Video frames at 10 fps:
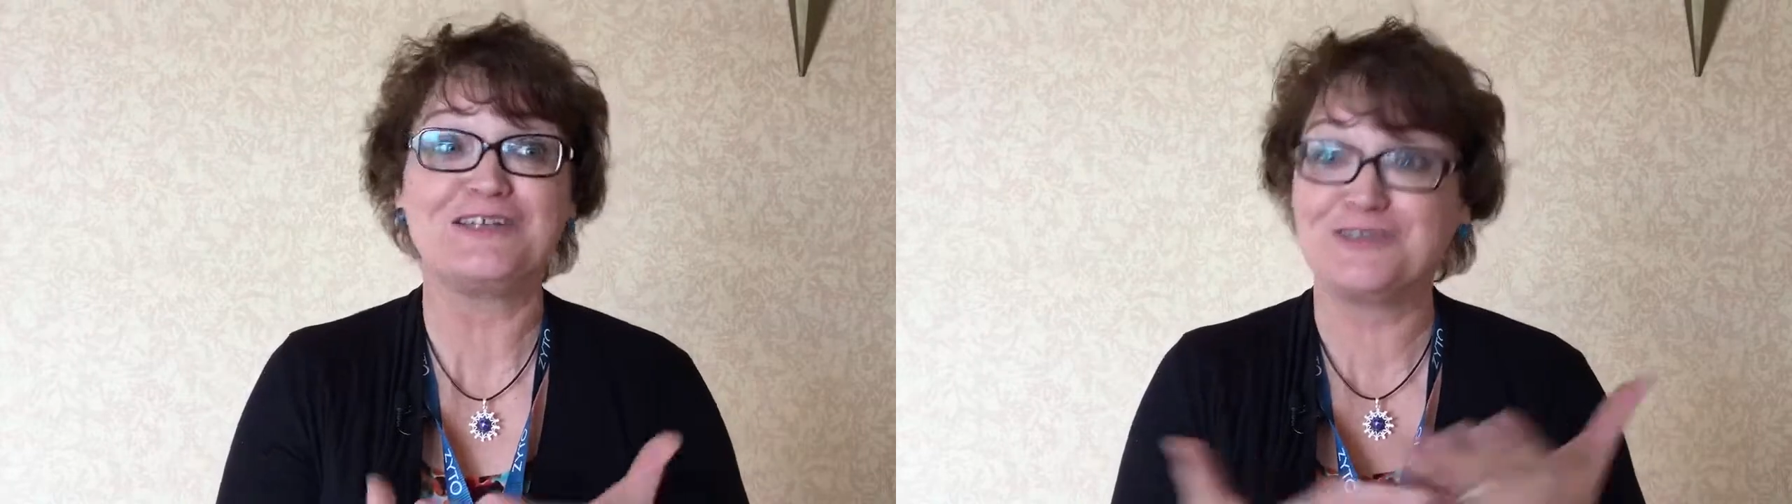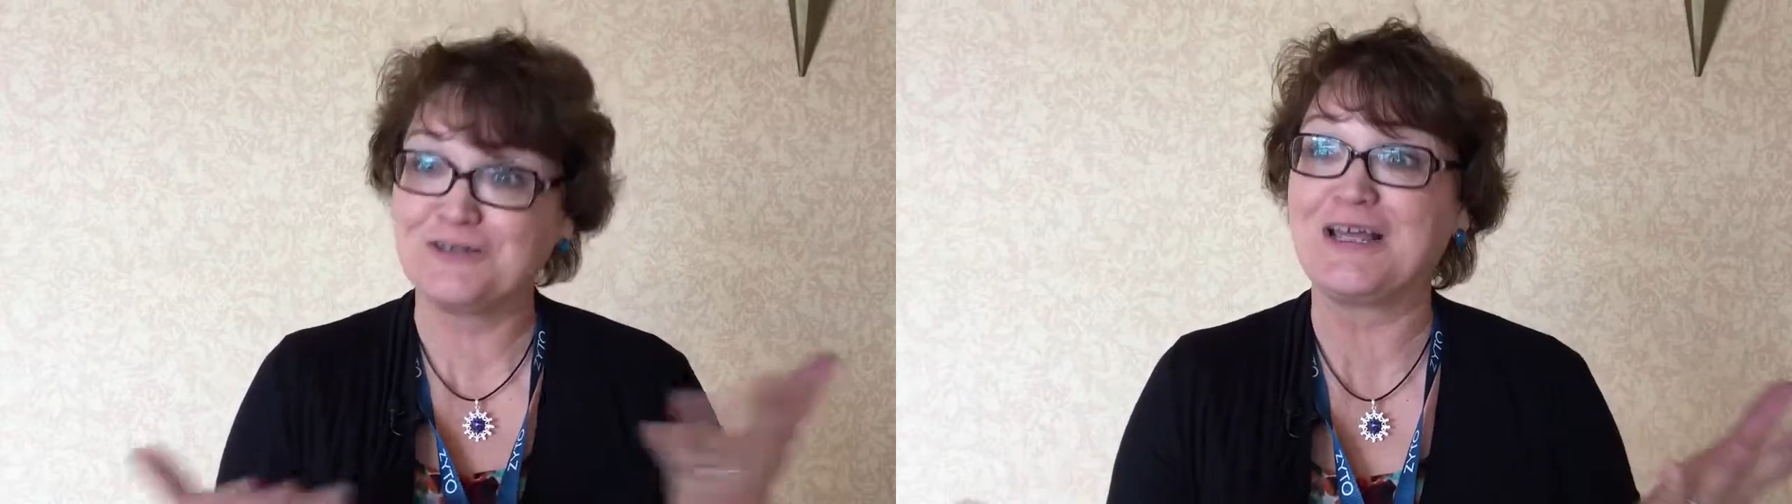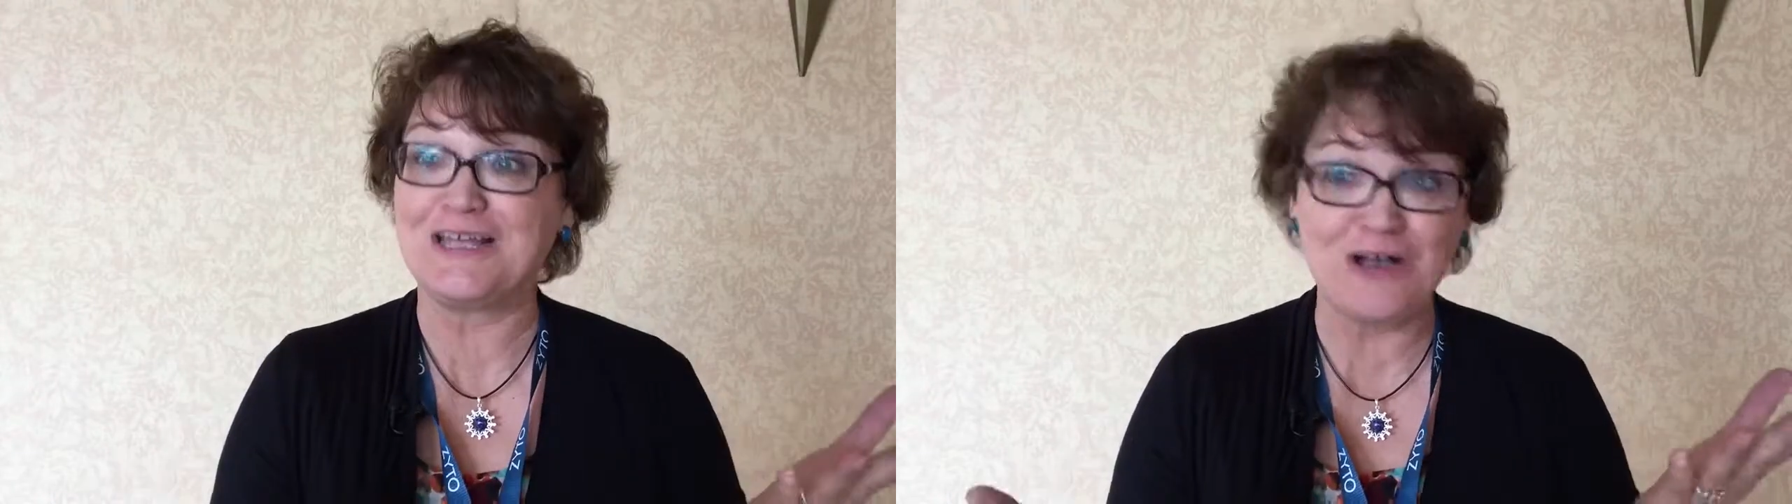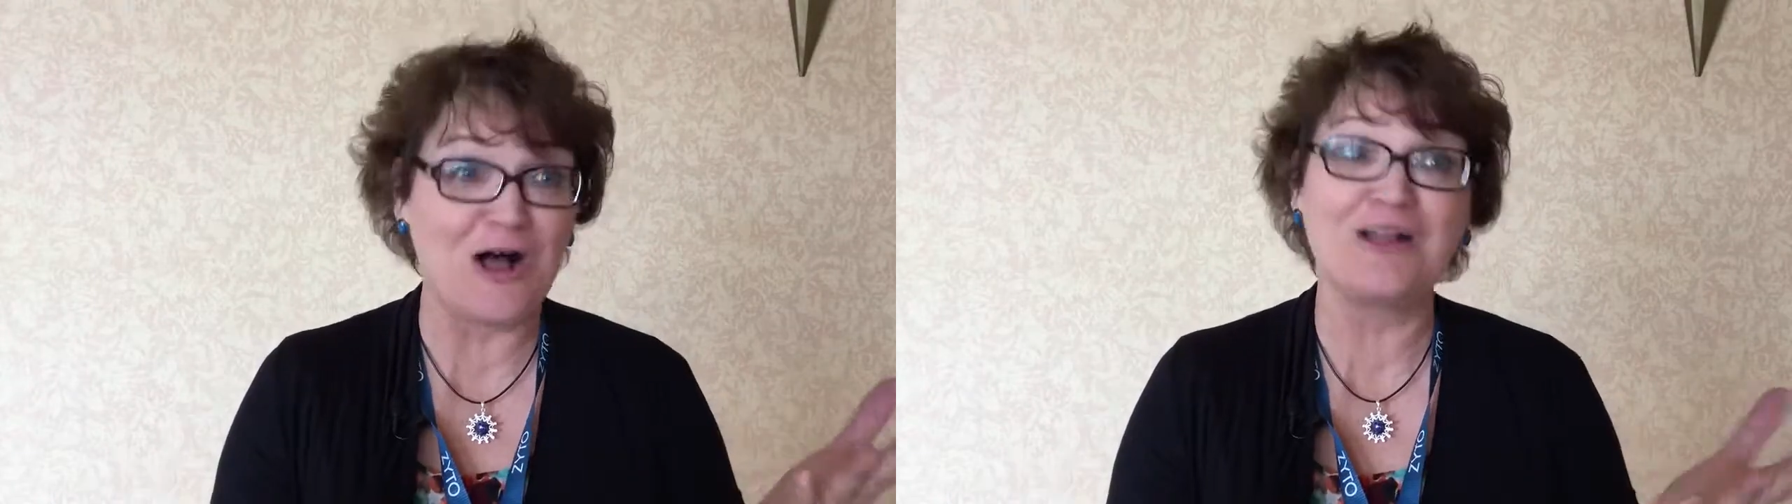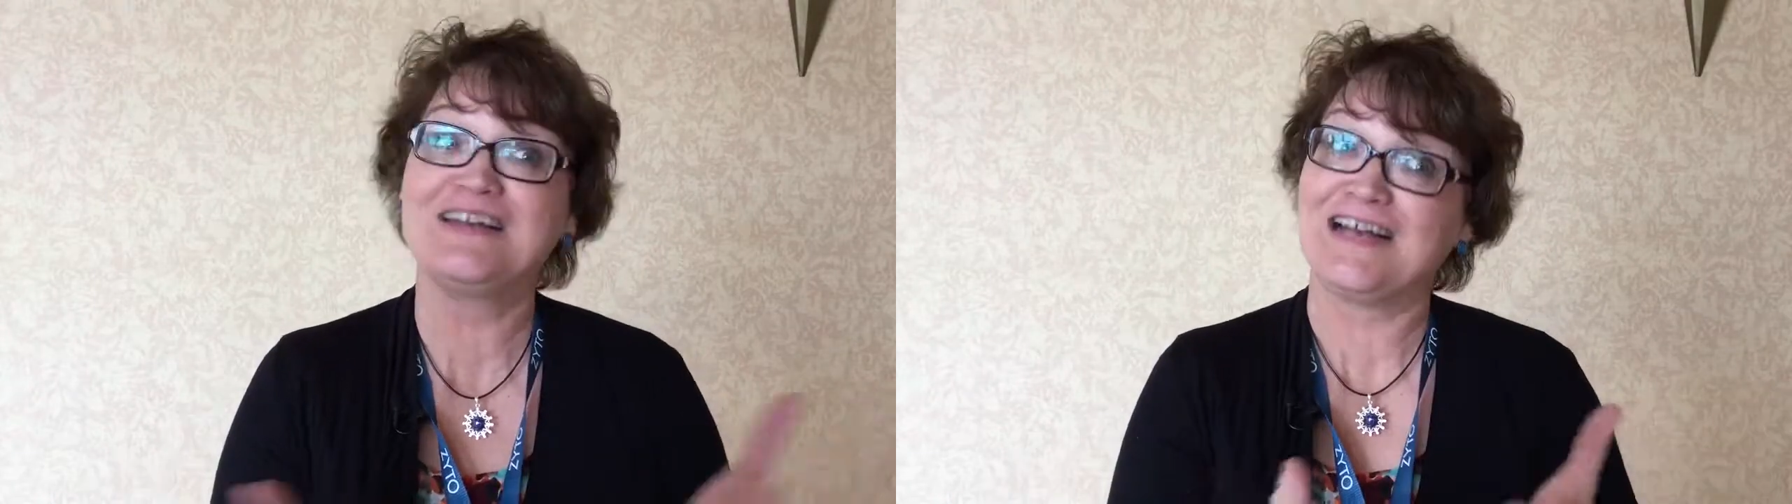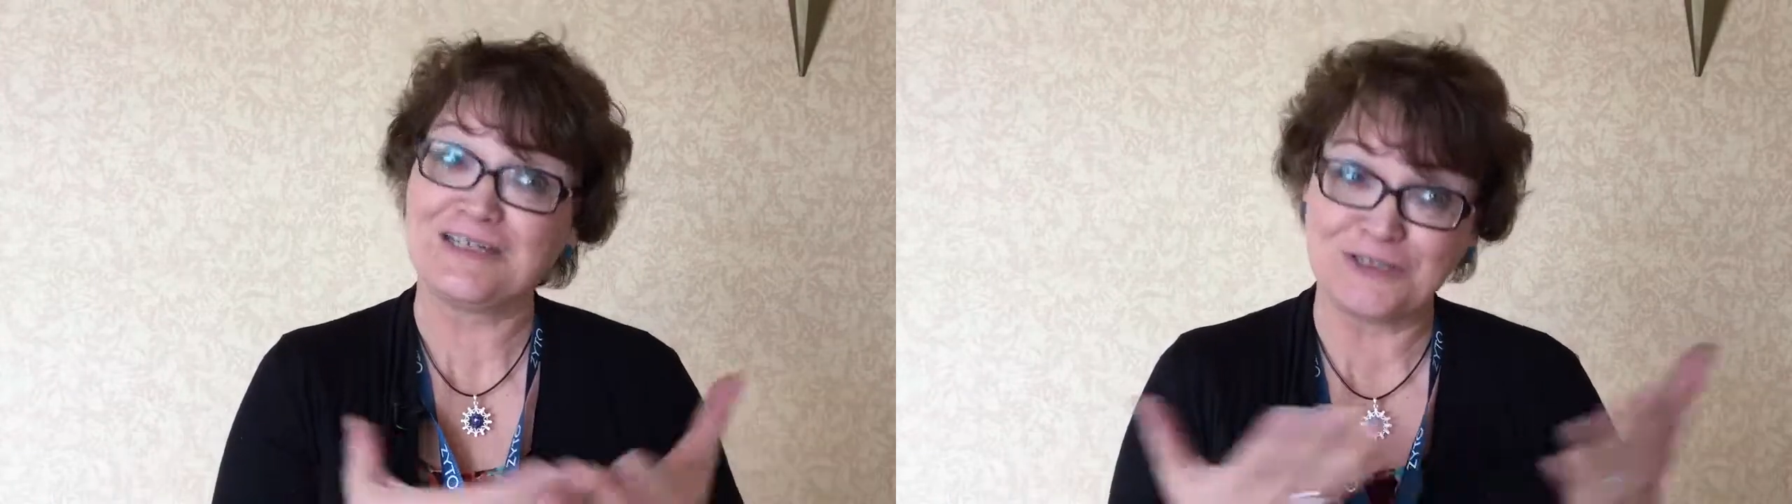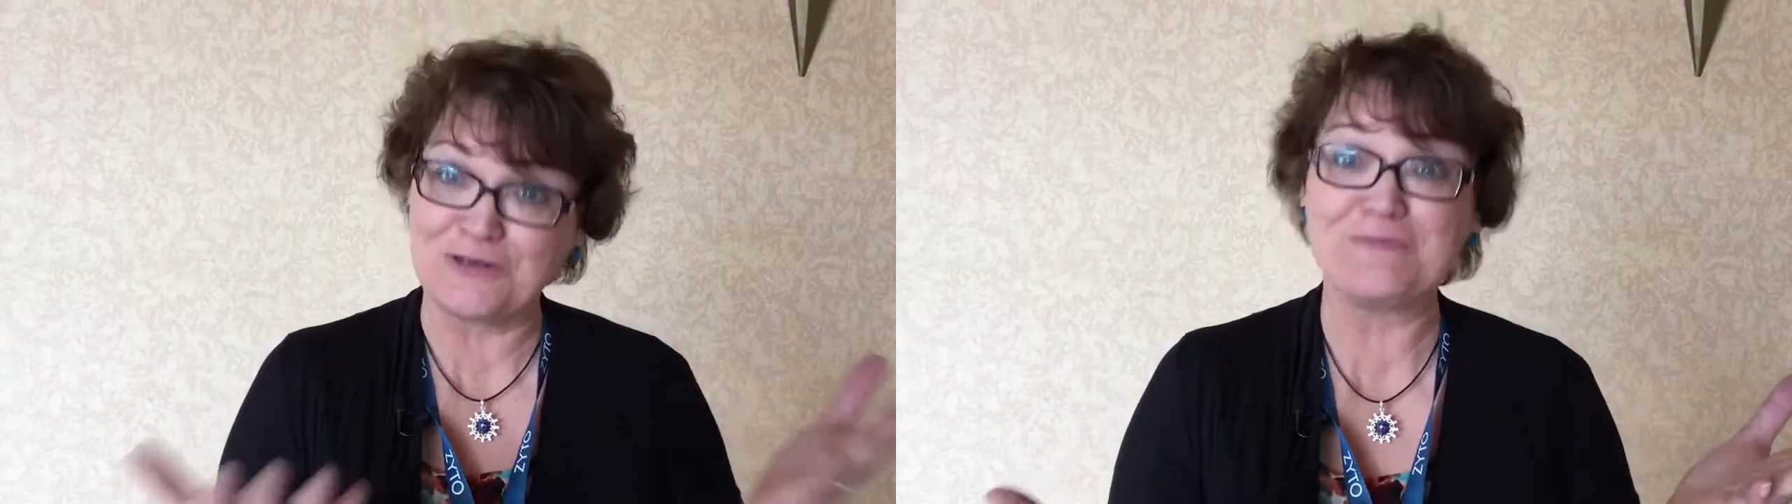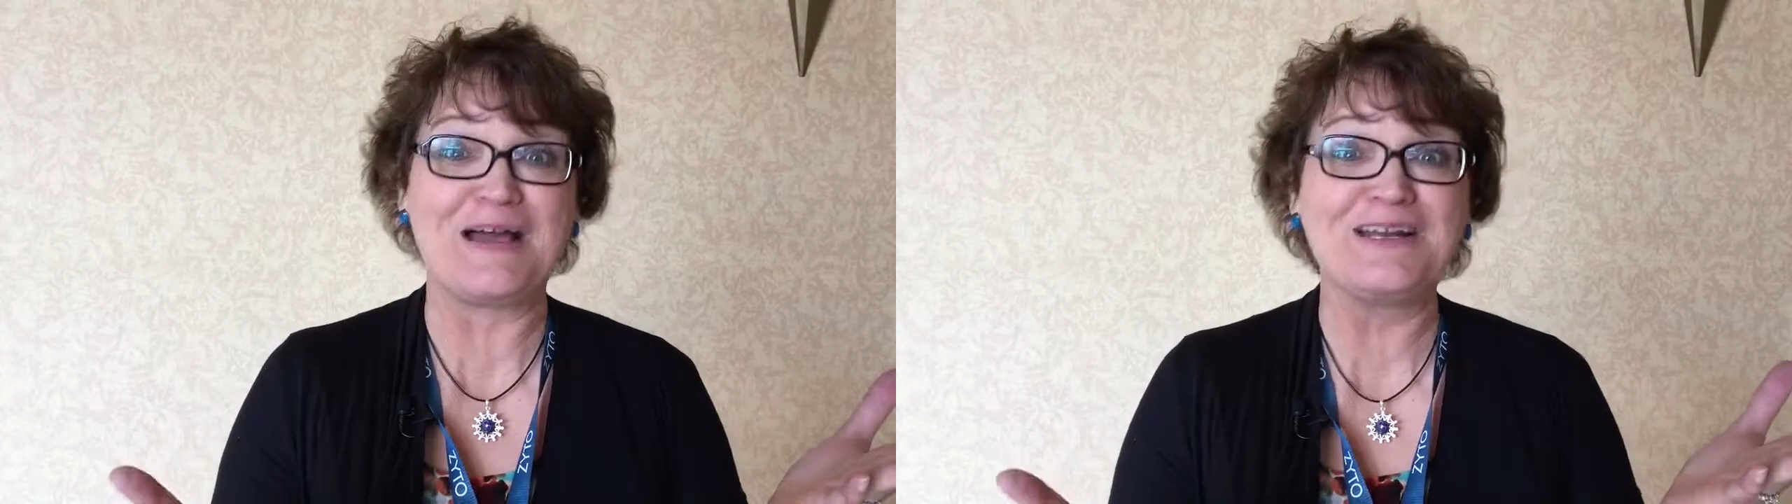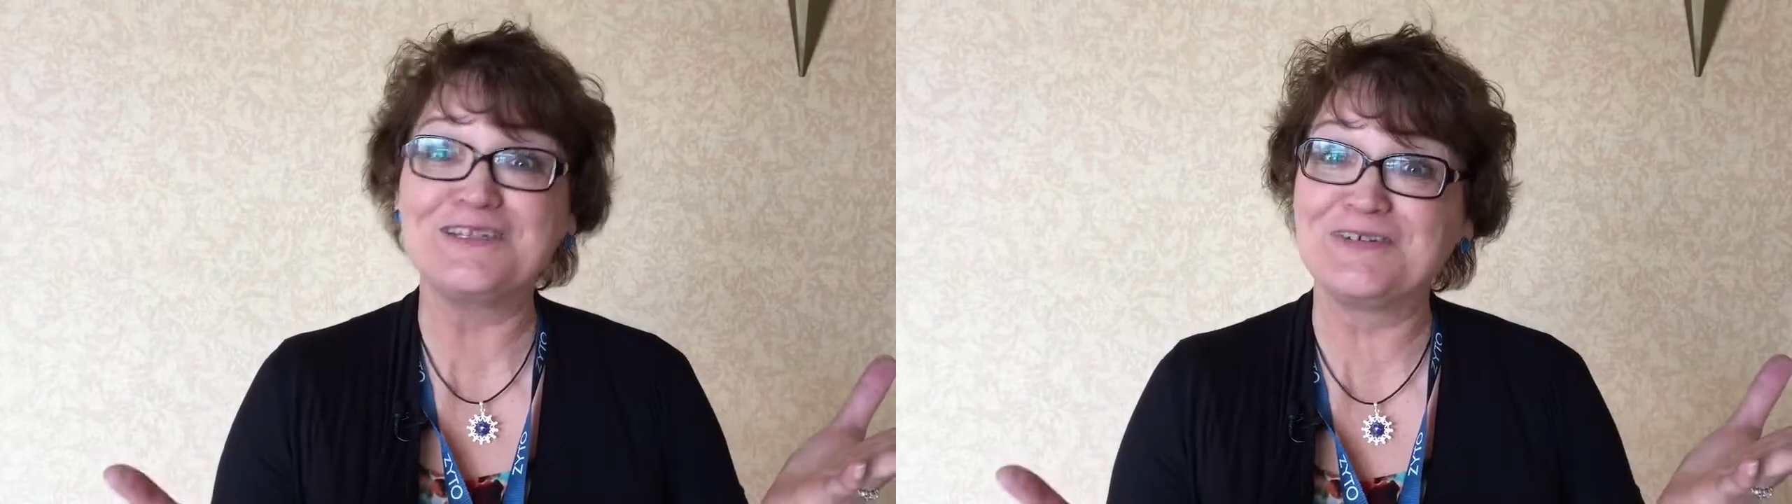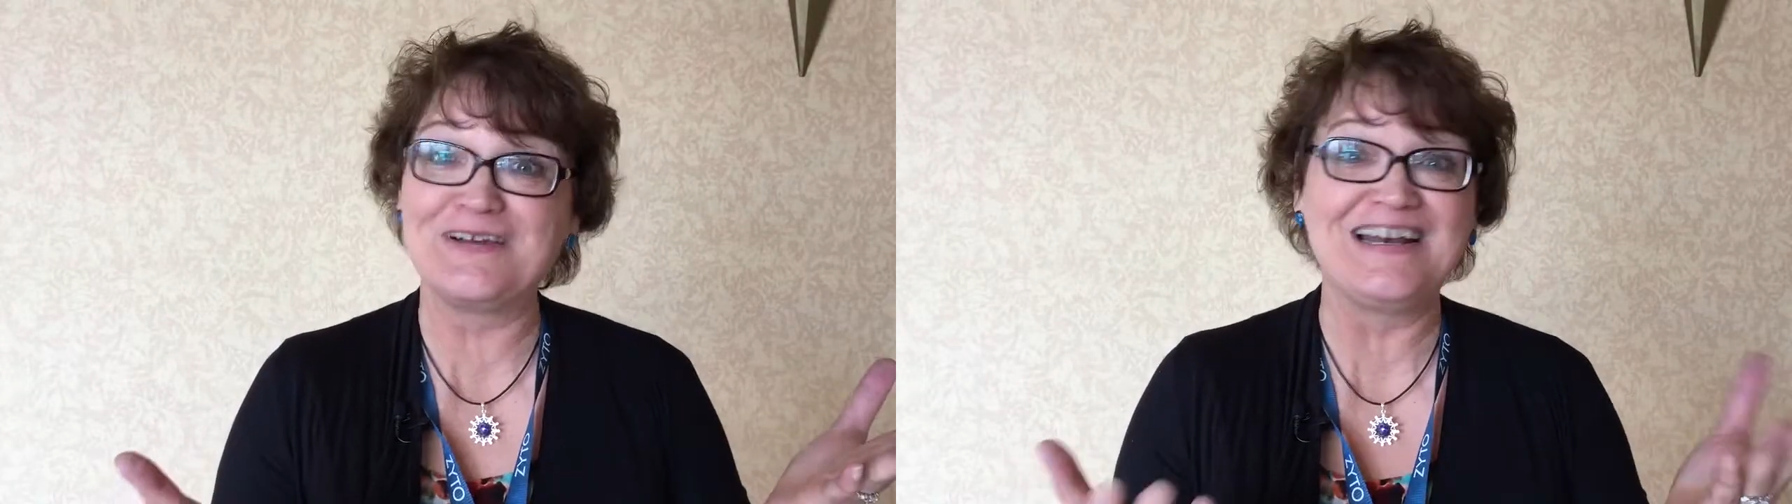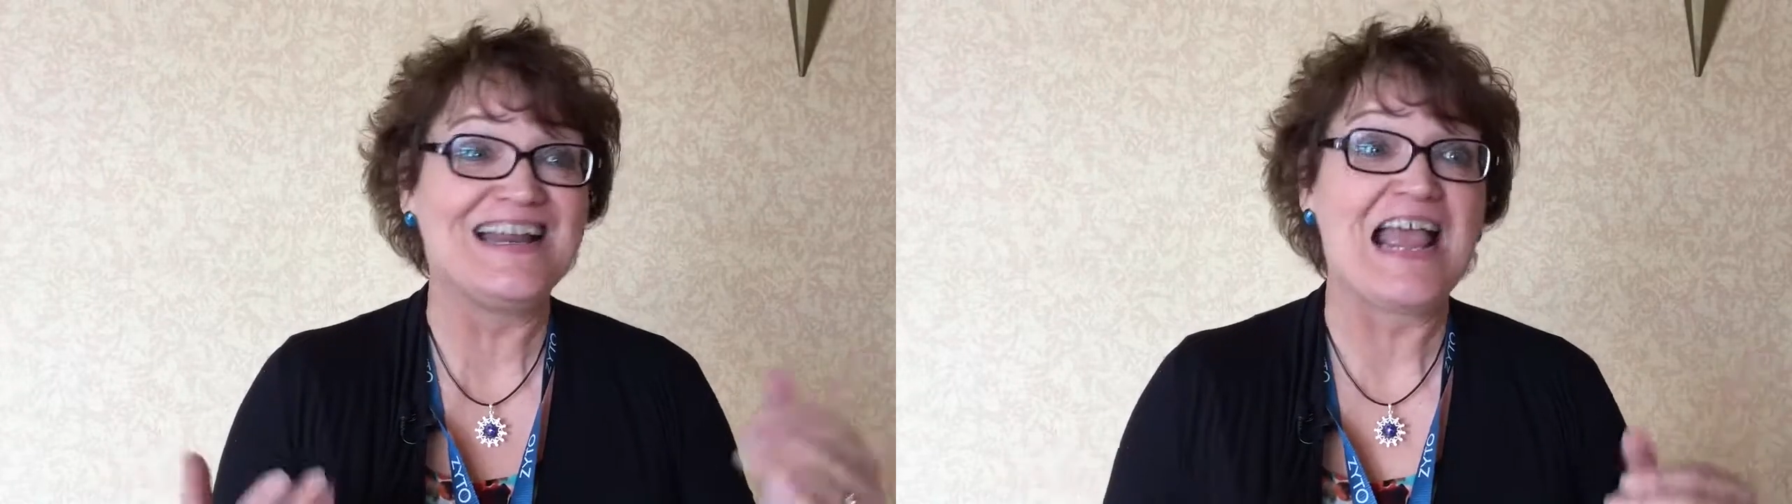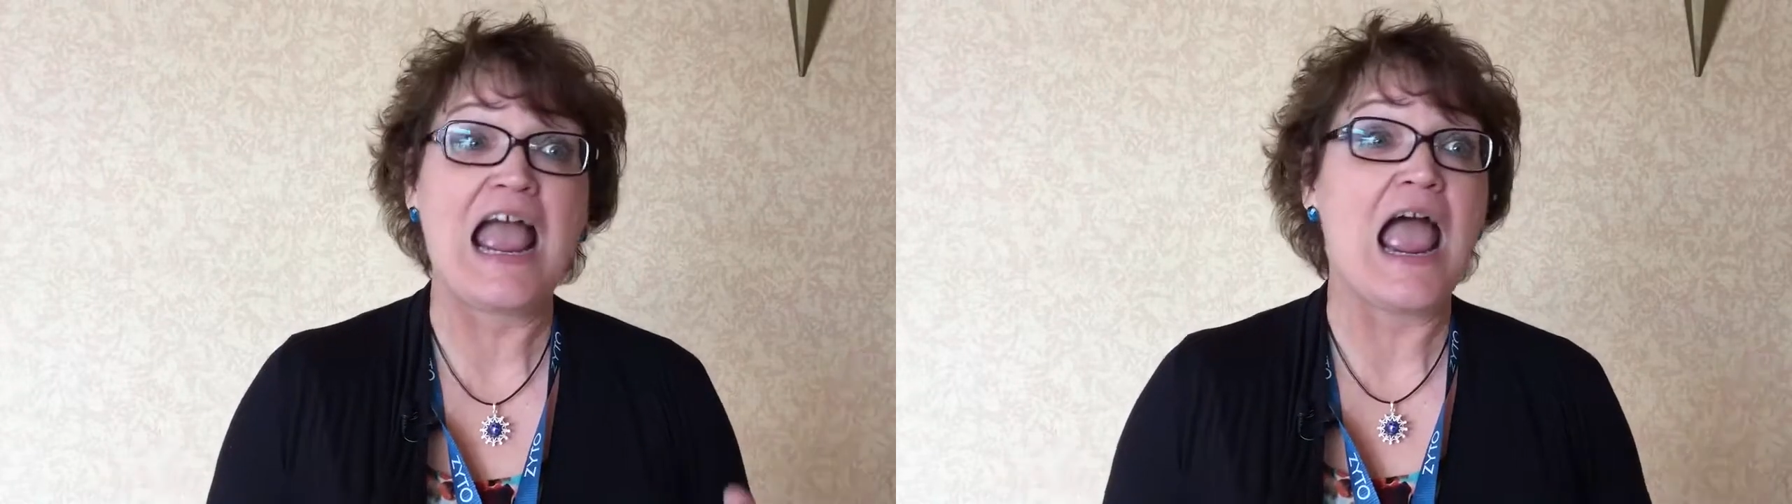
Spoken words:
He called and I told him how to do it,